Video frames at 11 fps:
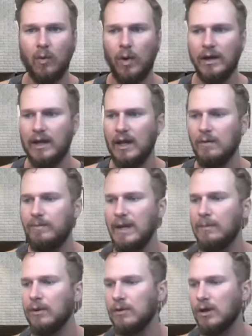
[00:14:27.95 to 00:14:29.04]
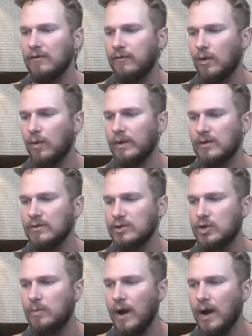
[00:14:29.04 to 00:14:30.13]
What can people look for with those
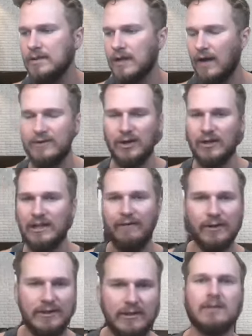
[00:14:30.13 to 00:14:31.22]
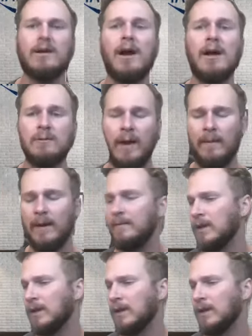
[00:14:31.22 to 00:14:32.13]
coupons? Obviously, I don't give your secret sauce away, but